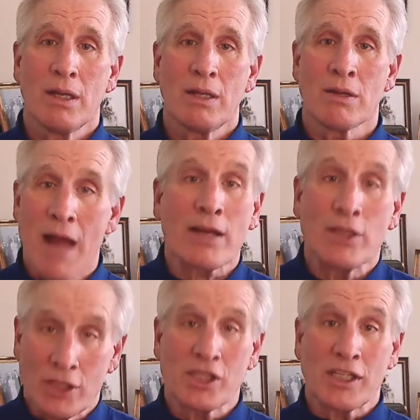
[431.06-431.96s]
you're not
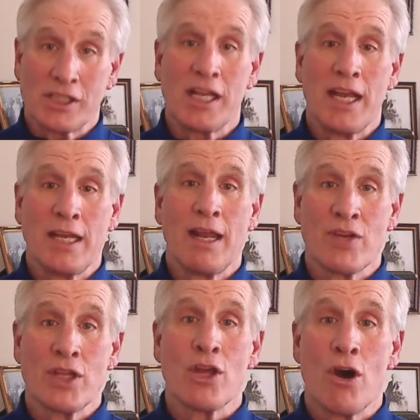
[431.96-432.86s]
going to succeed,
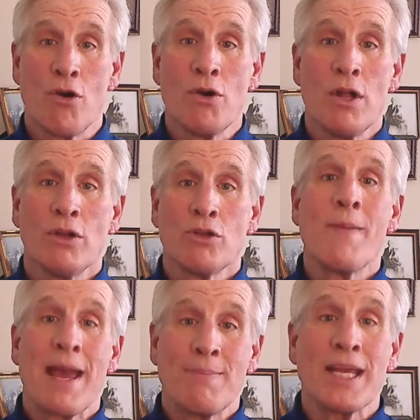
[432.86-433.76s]
even though you
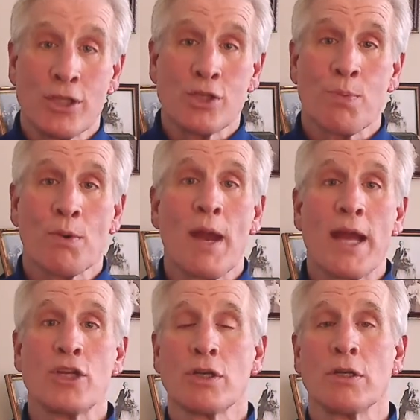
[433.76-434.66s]
may be
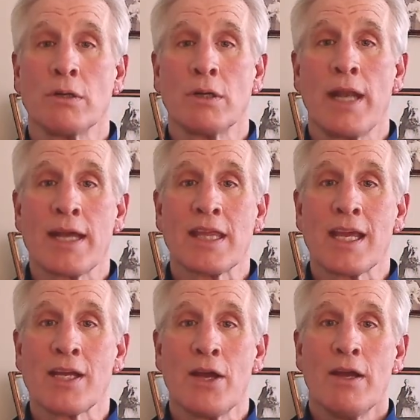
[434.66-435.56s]
inspirational. And I
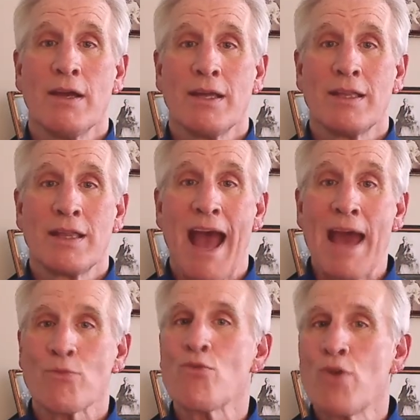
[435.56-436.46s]
think
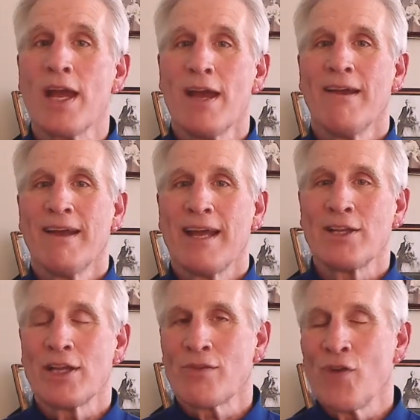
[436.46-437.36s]
that
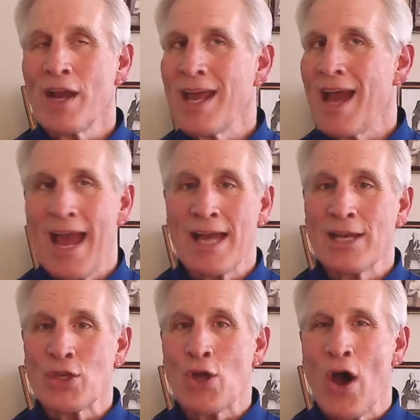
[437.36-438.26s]
it's funny, I
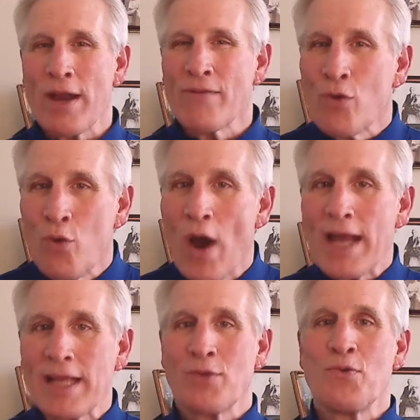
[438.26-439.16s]
hadn't thought of
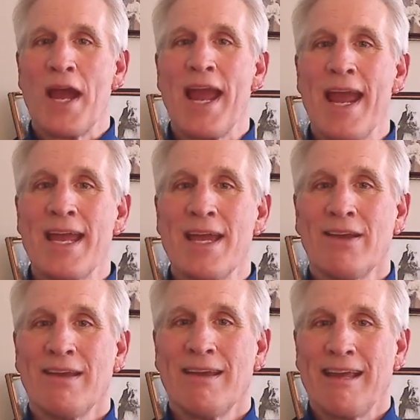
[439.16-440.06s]
quite the way
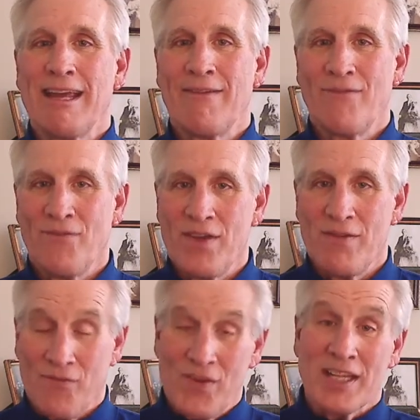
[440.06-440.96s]
it
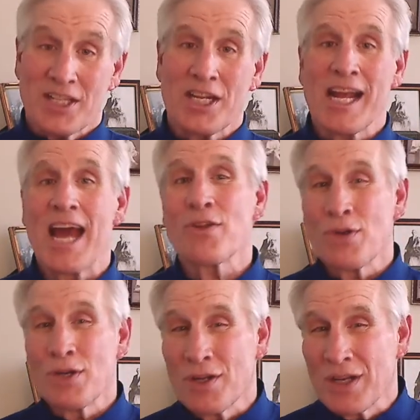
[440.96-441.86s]
fits
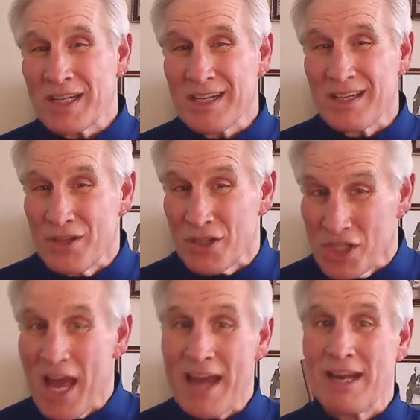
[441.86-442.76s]
together until you
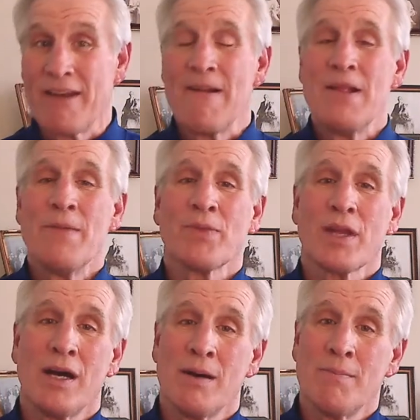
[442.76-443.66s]
said it.
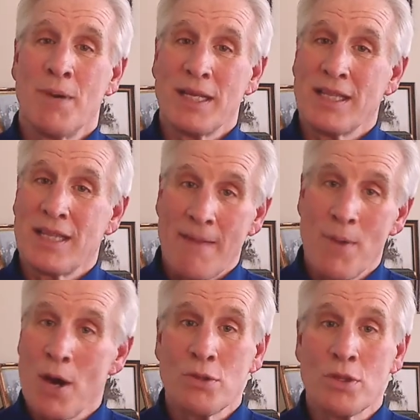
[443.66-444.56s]
But they
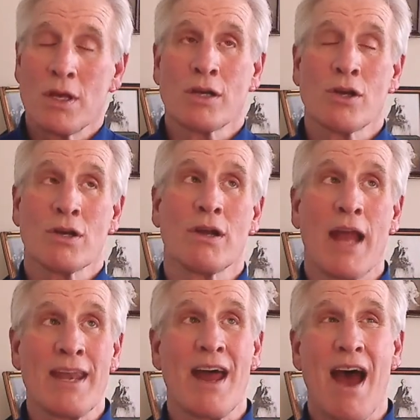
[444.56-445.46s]
both occur.
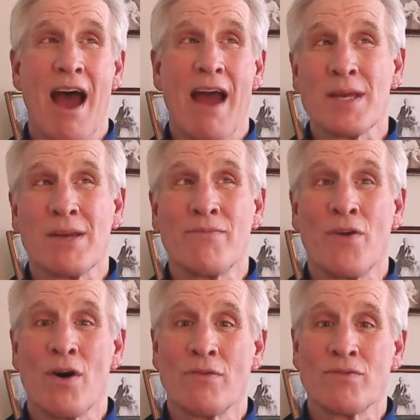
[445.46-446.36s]
And I've been
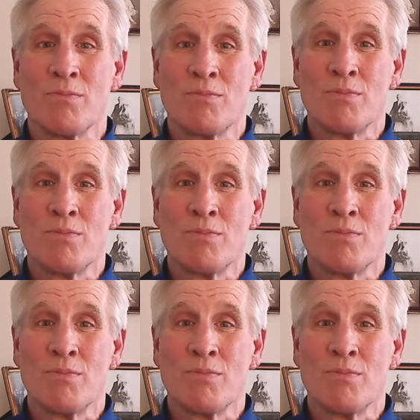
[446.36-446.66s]
involved